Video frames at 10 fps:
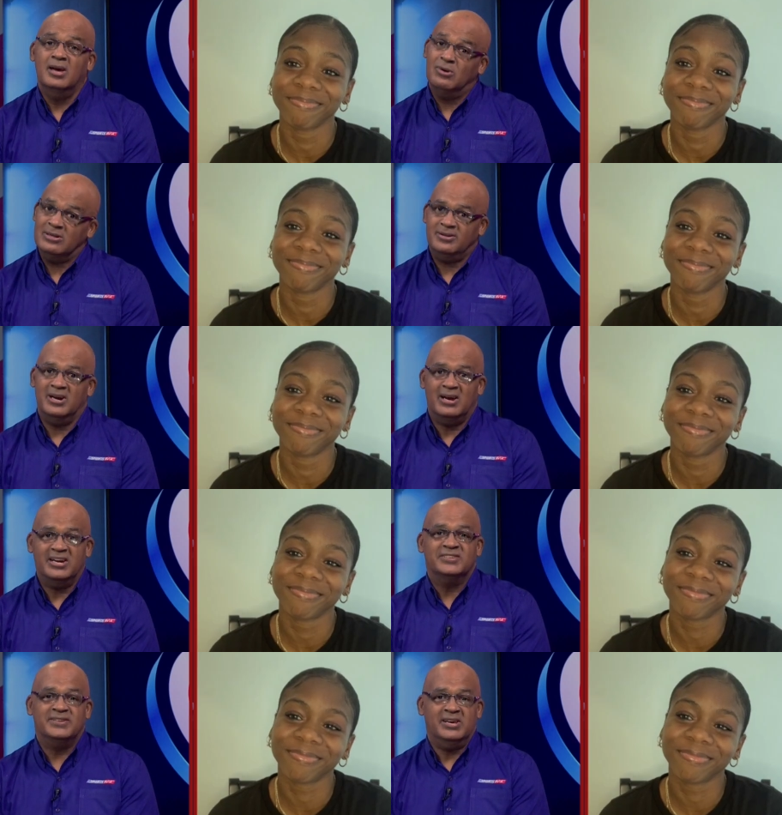Speaker 1: well, yeah,
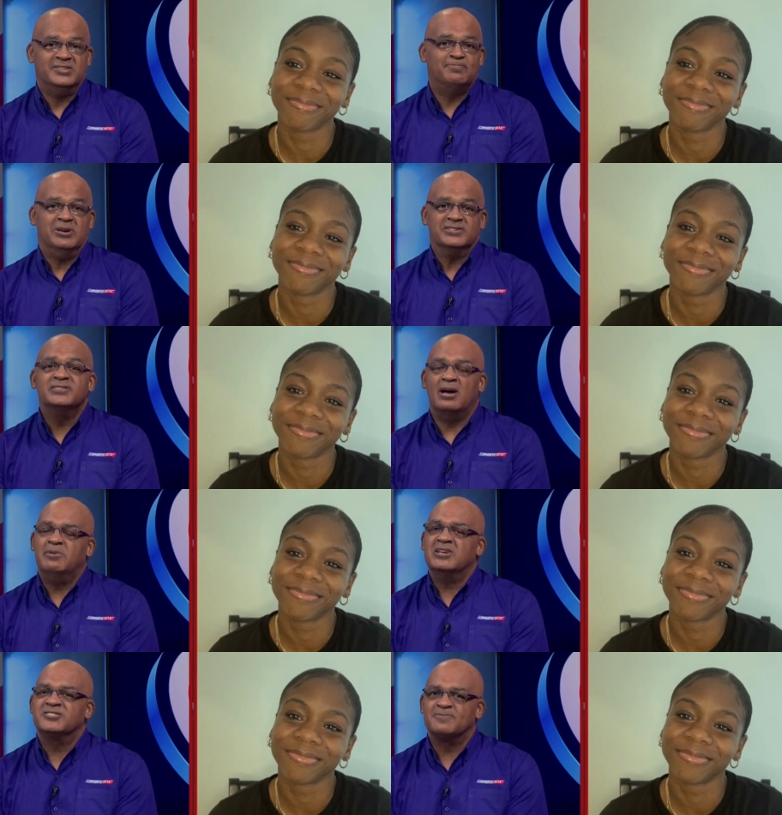and it's, it's, it's not
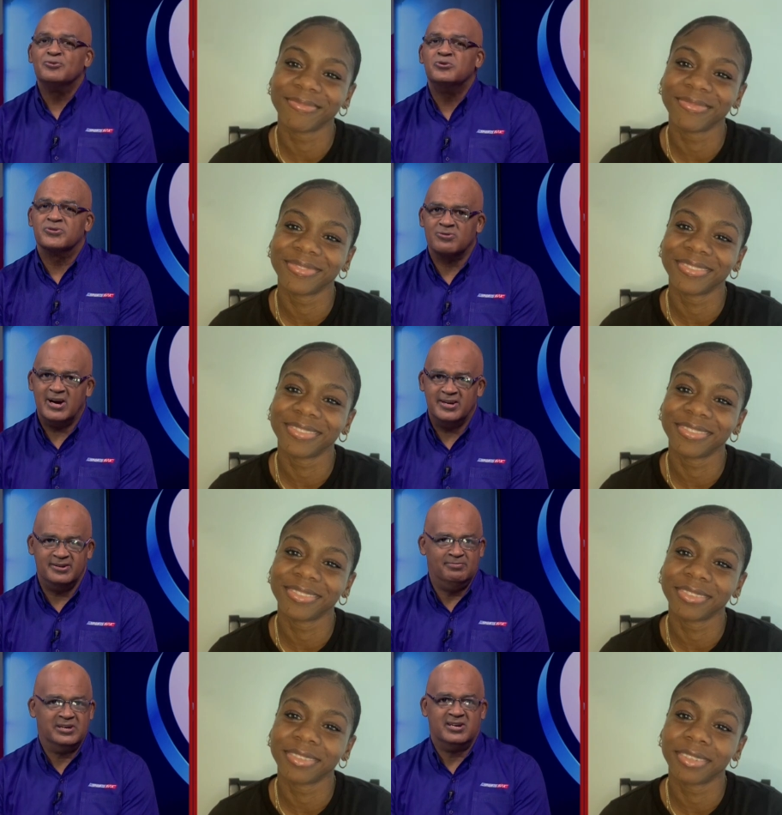been a smooth ride
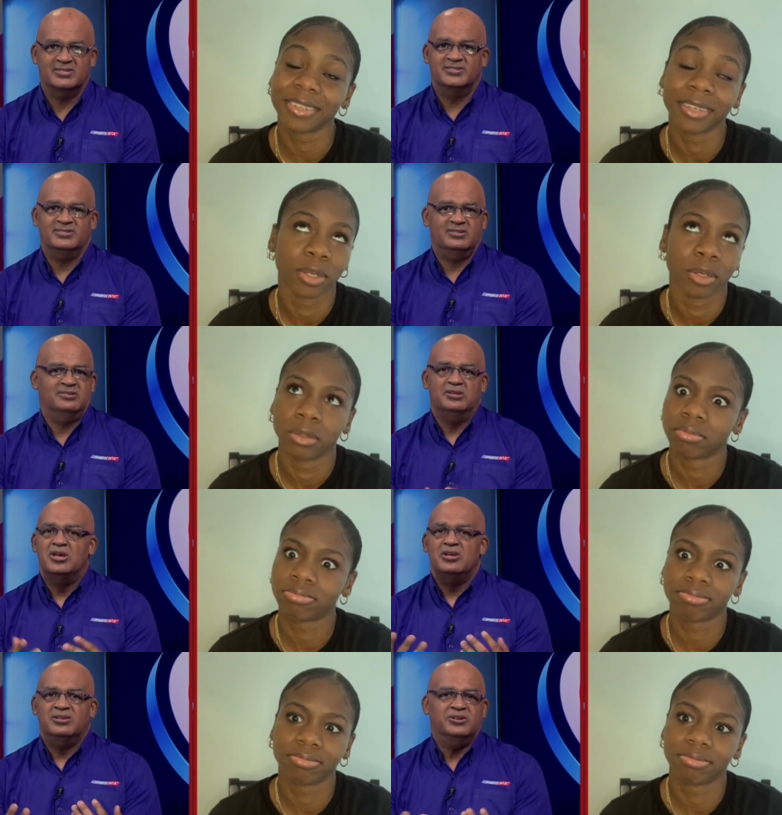because,
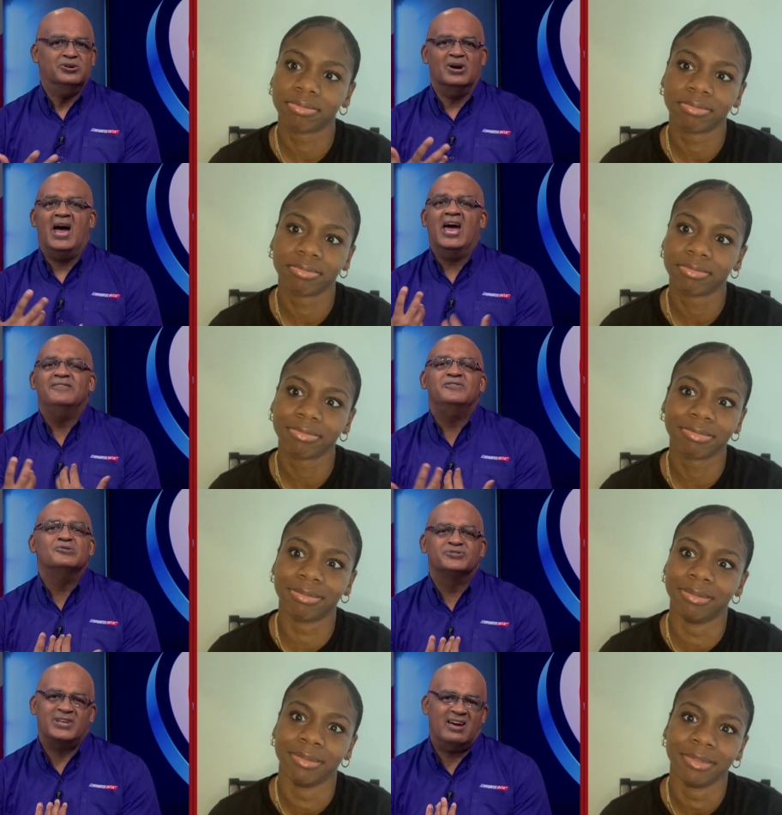you know, I've
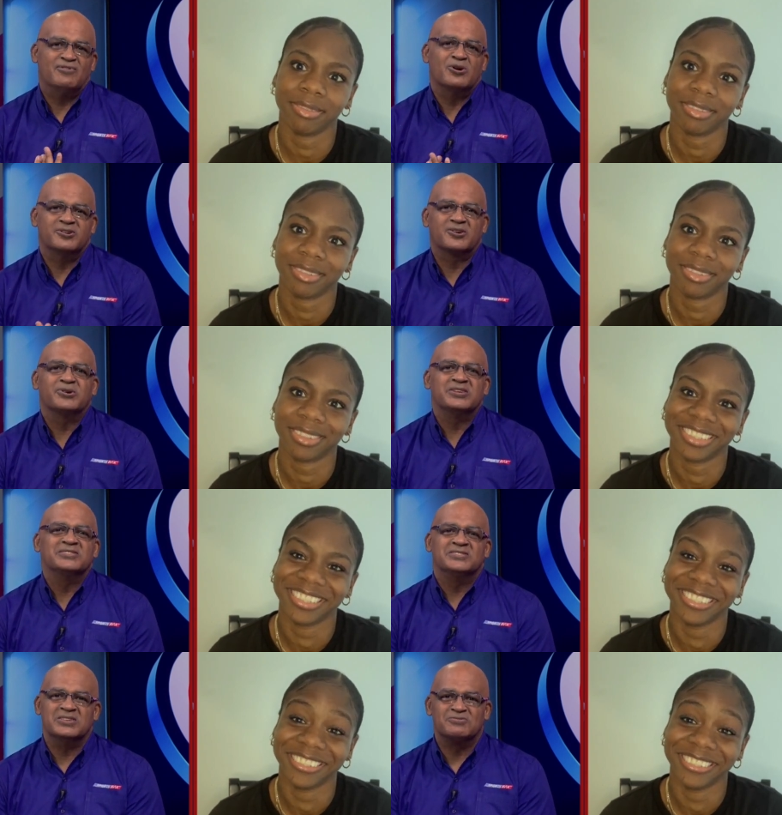used, I've heard the
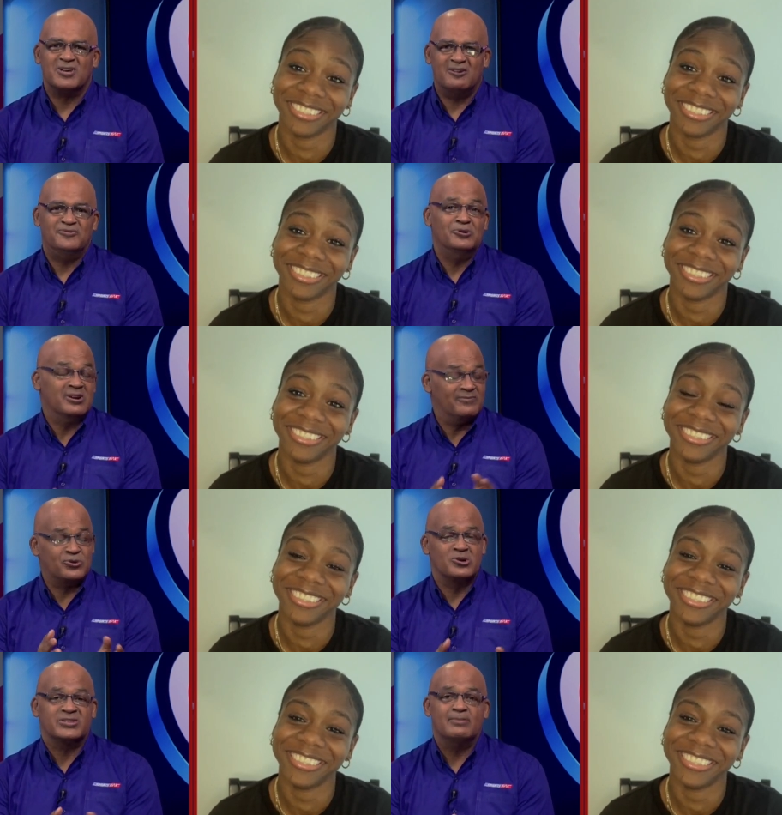criticisms of you, and of
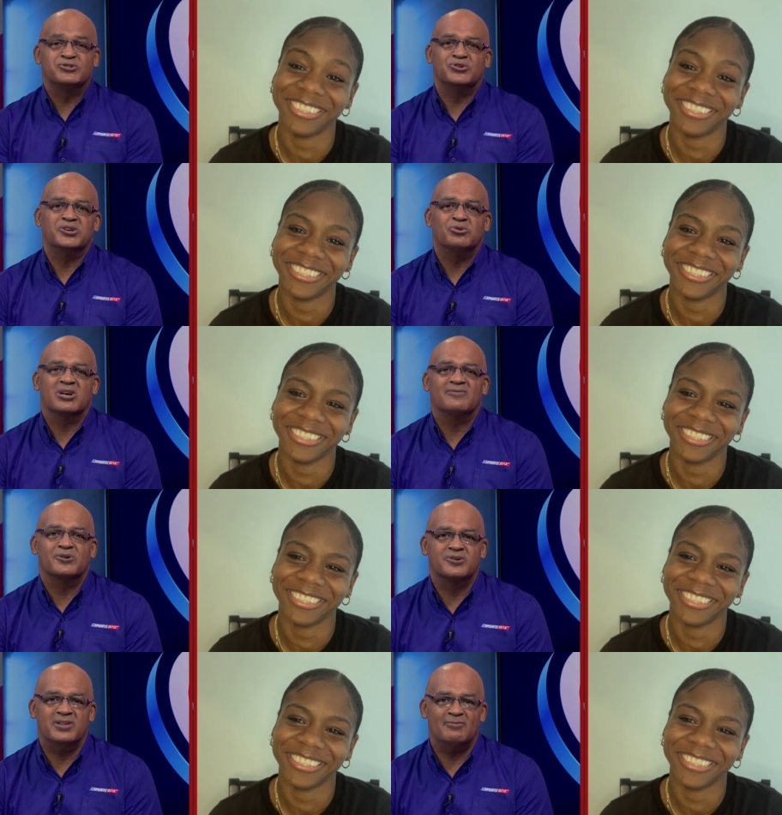course, I'm sure you would have
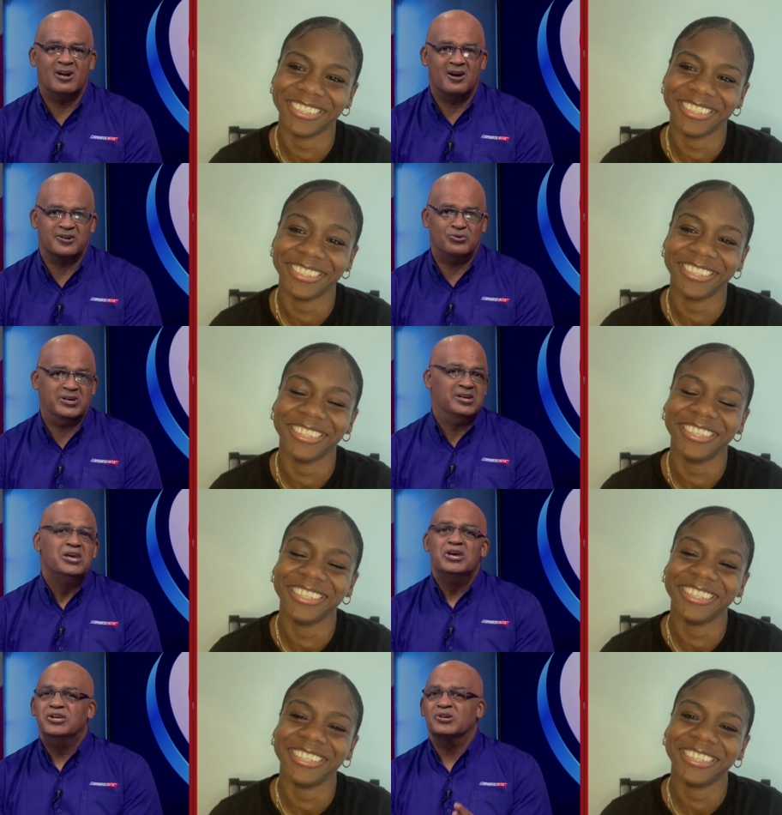heard them along the way.
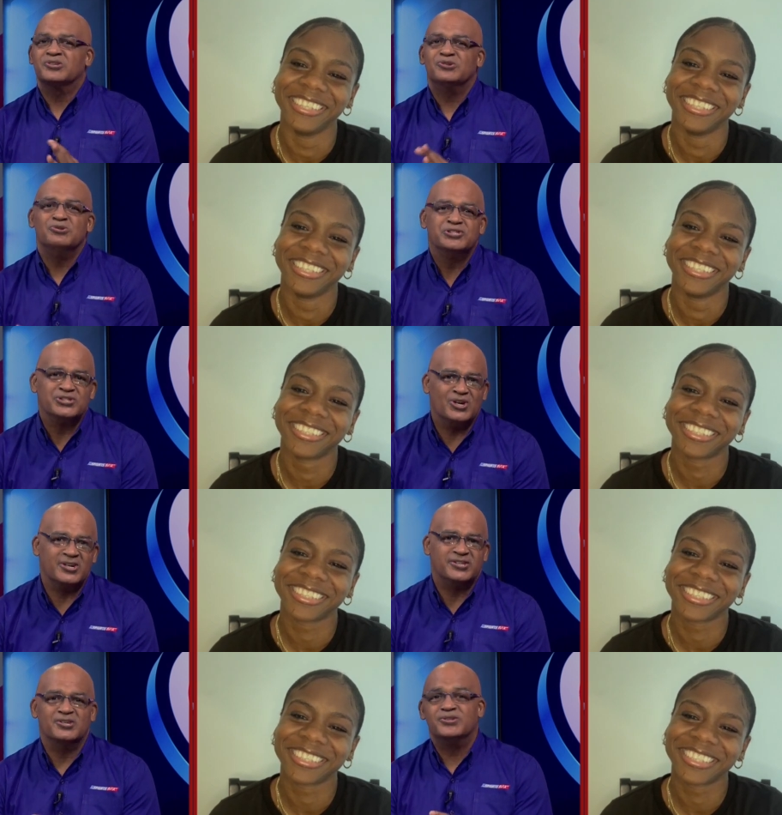You're too
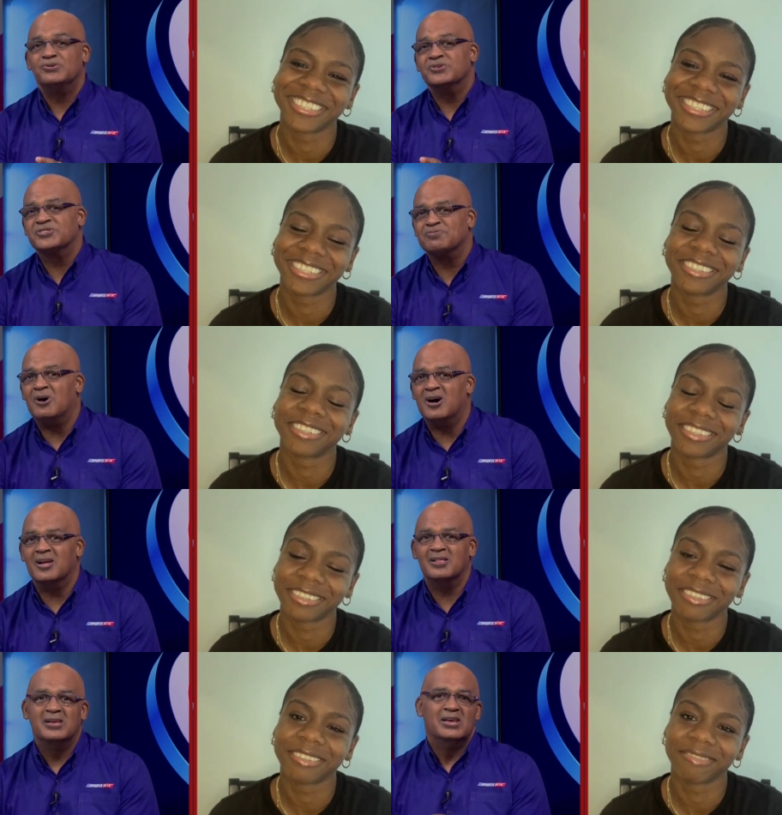short, you're too
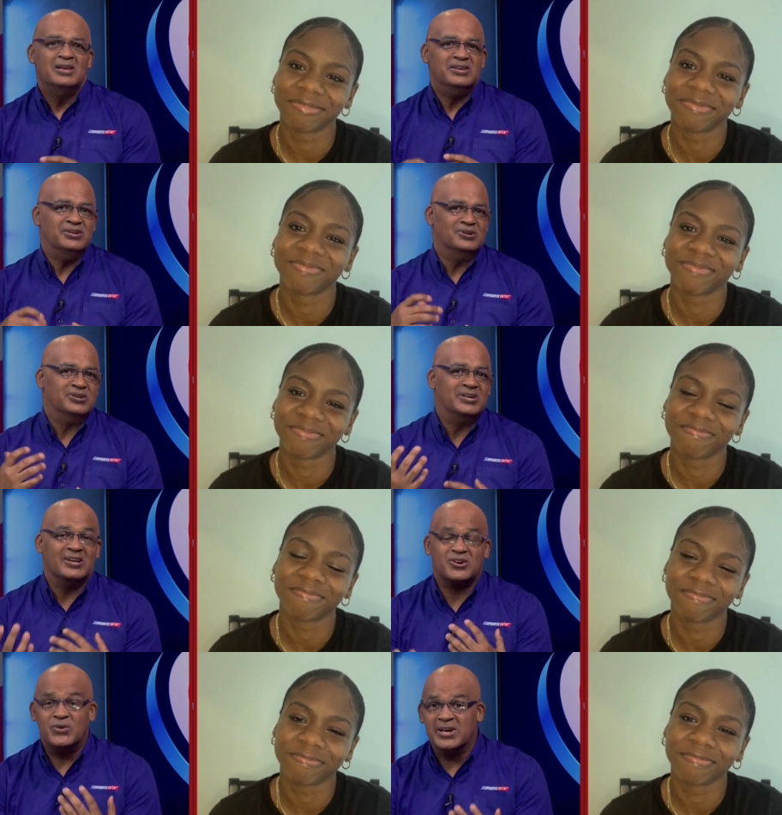small, you know, you're
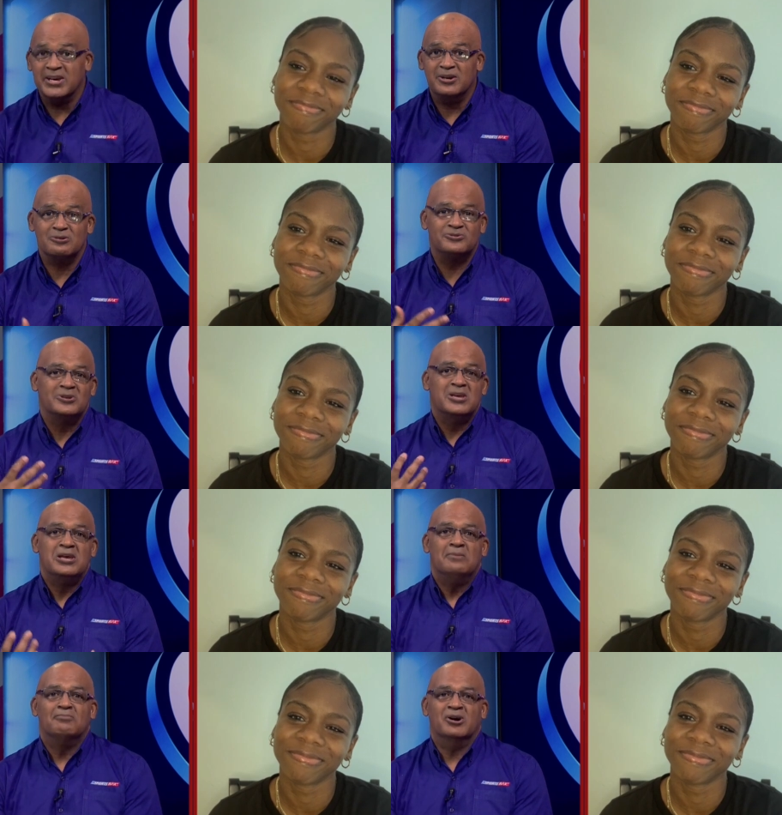not quick enough.
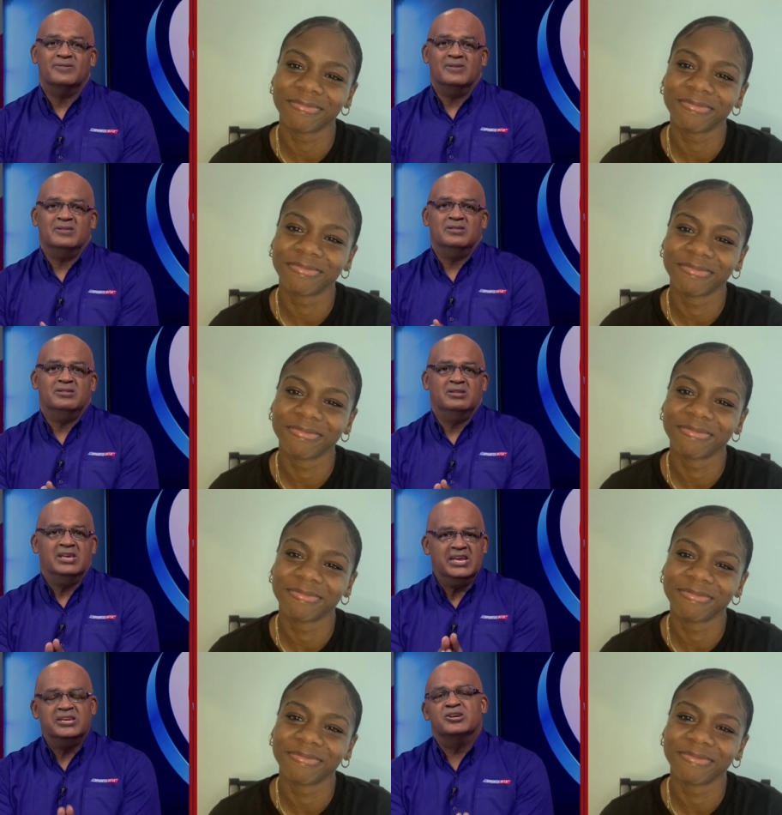But
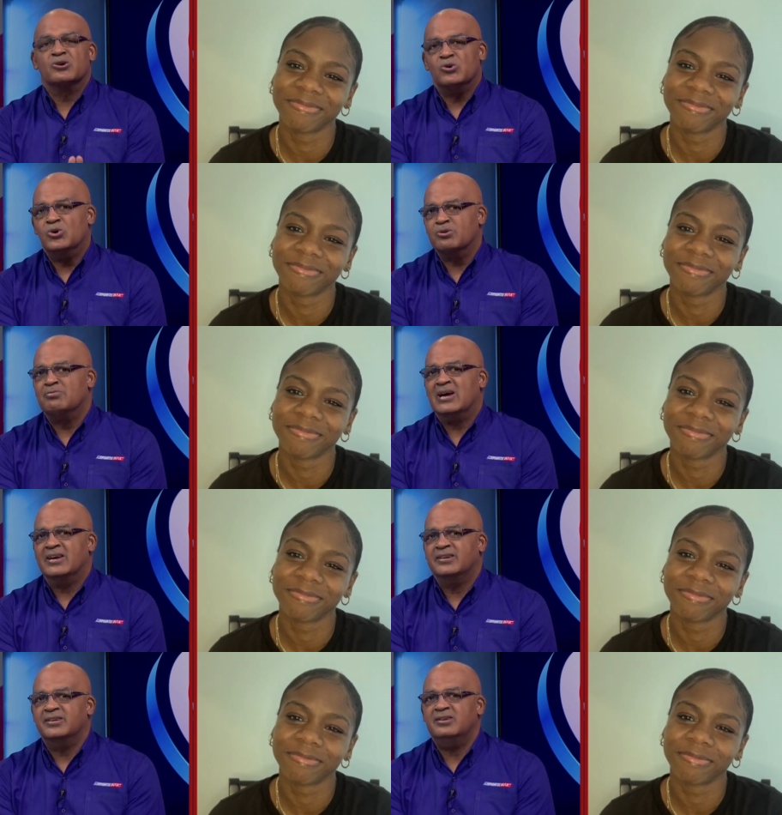in your own
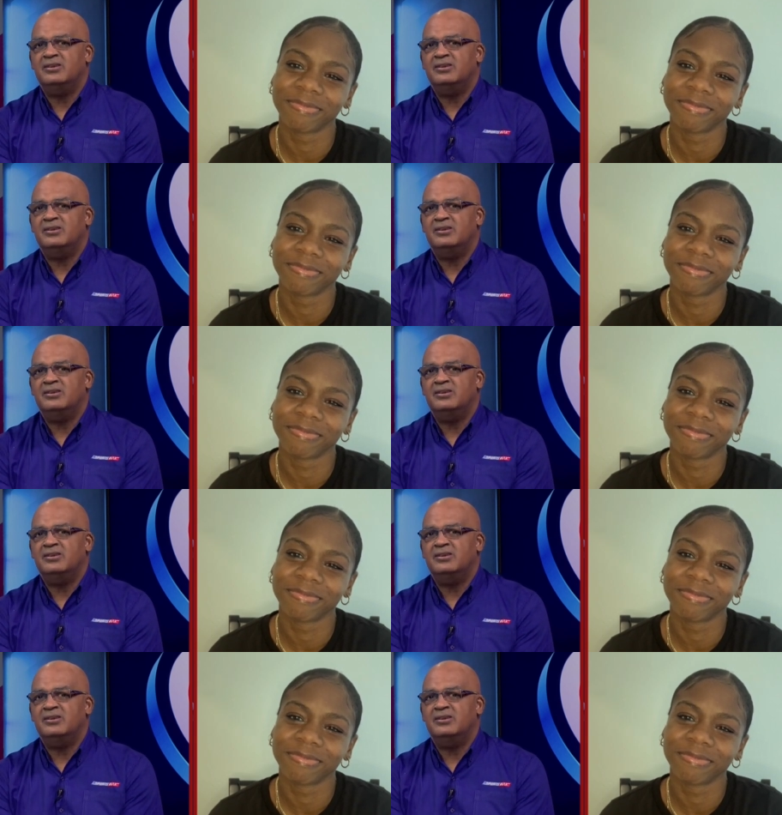mind,